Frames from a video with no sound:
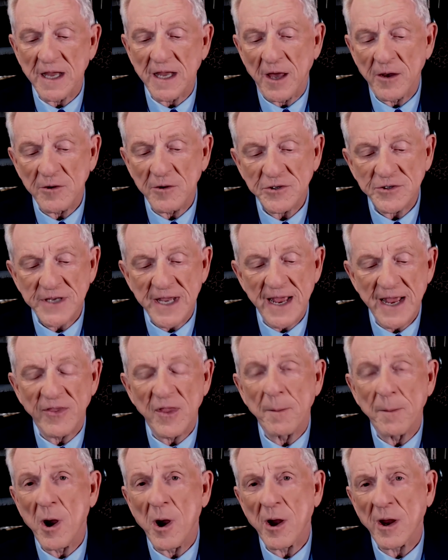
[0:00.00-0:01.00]
understand
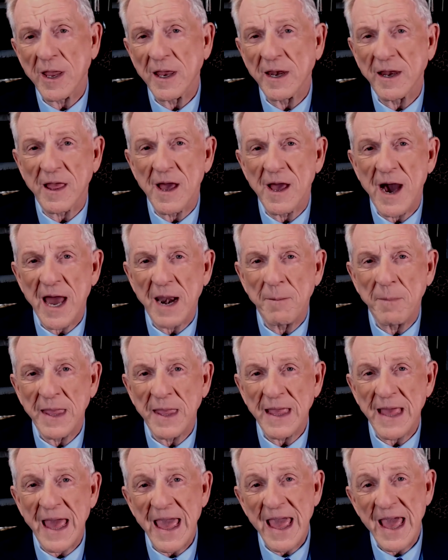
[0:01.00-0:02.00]
the market
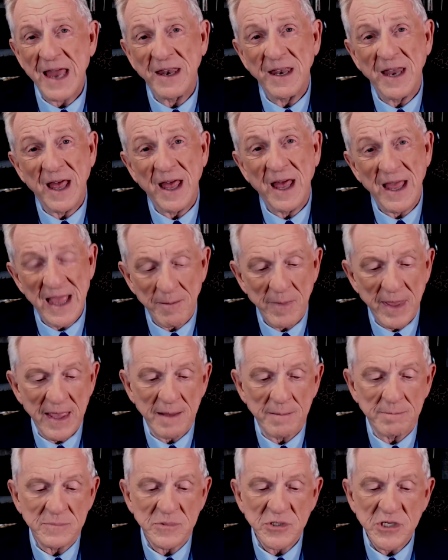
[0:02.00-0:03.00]
economy and
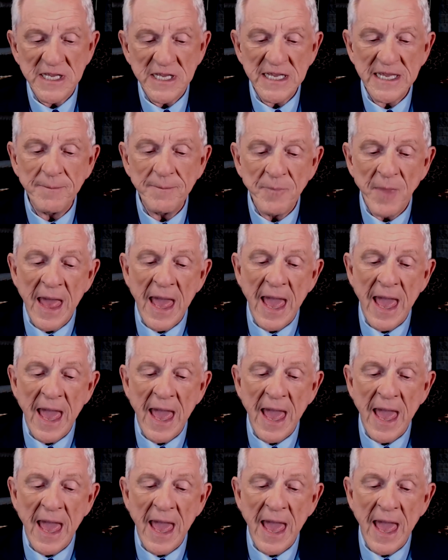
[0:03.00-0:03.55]
MMT